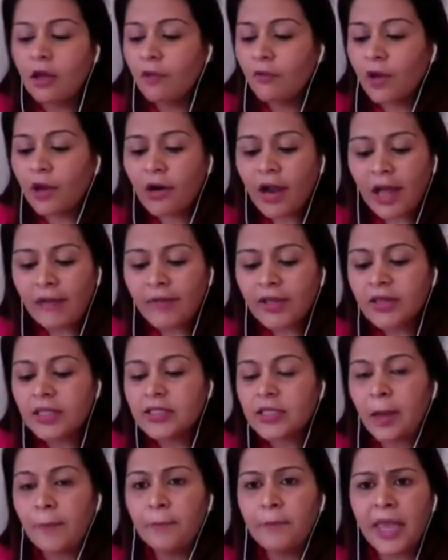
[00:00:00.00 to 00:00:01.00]
we're having
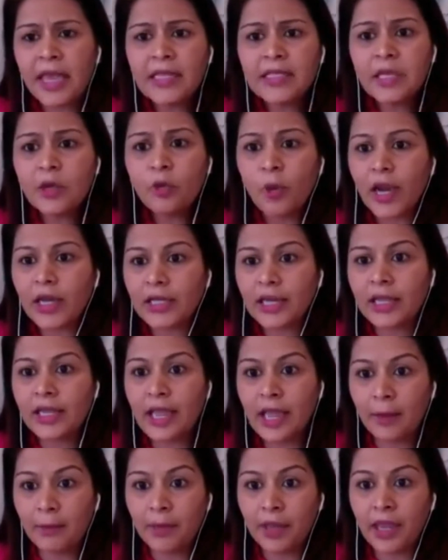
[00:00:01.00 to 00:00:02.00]
this amazing whitening
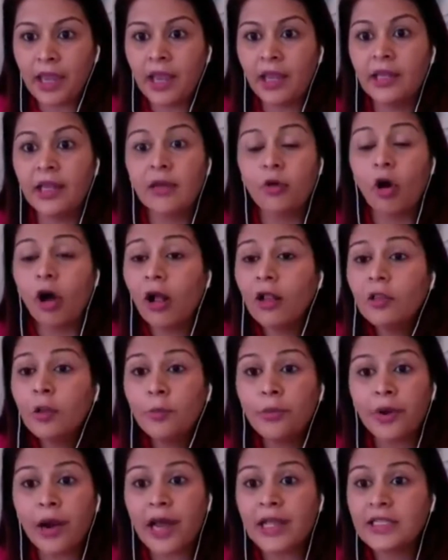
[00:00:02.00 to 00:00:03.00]
campaign and all the
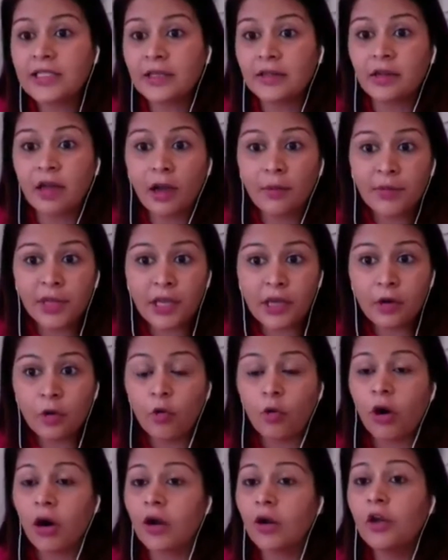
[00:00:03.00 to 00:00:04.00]
brides that come here
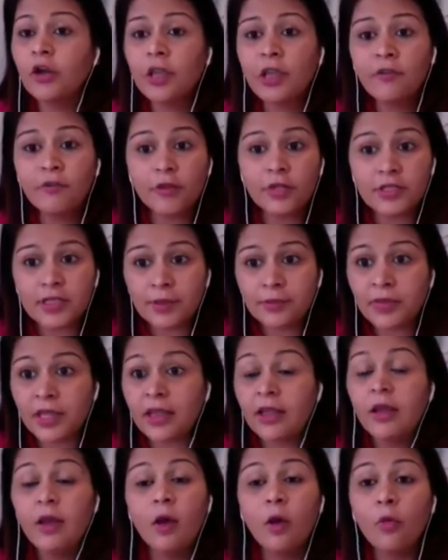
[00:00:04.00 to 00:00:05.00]
who are looking for
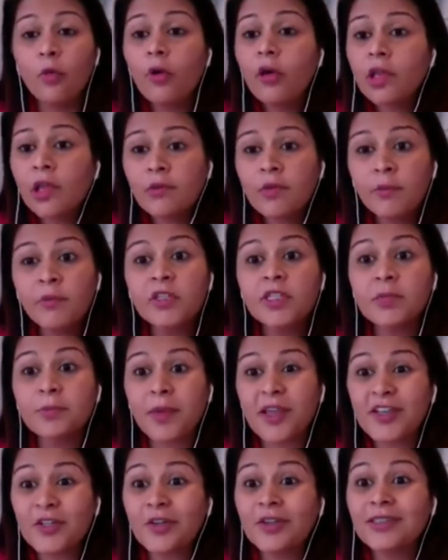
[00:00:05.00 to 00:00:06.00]
something, we'll give them a
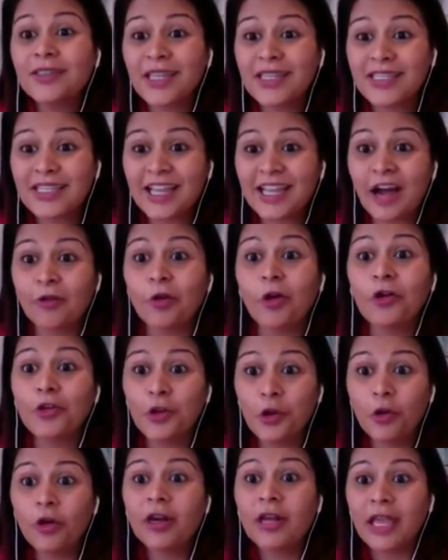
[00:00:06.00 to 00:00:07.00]
special discount on
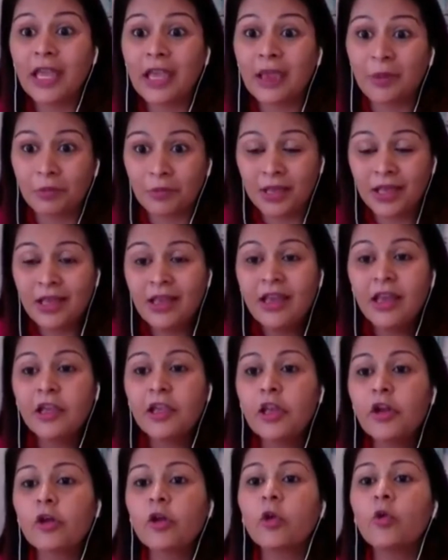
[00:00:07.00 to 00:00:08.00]
your name.
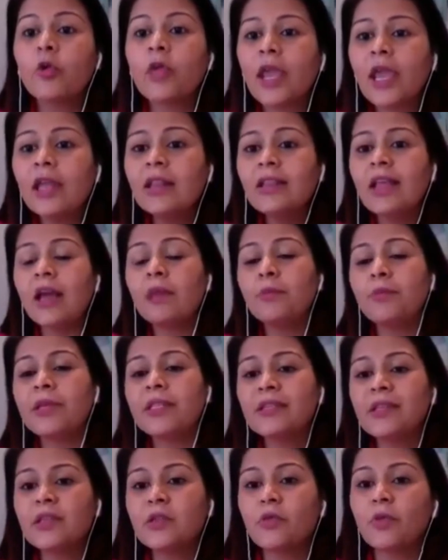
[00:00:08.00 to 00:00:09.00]
You know, create that
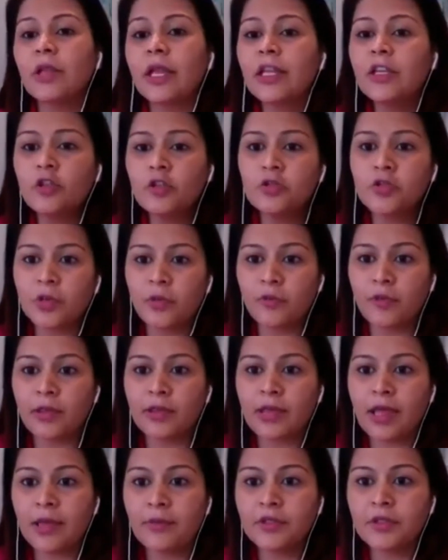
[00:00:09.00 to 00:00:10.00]
business relationship with
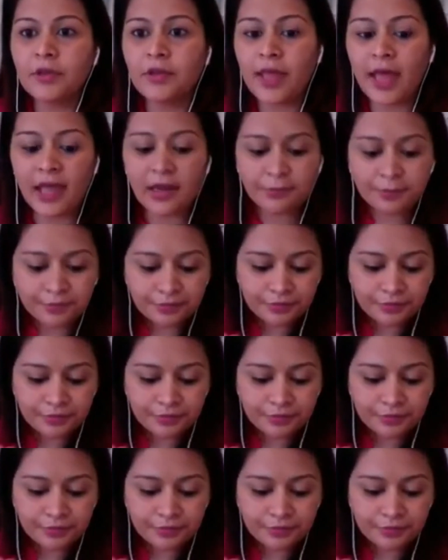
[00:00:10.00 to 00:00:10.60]
them so that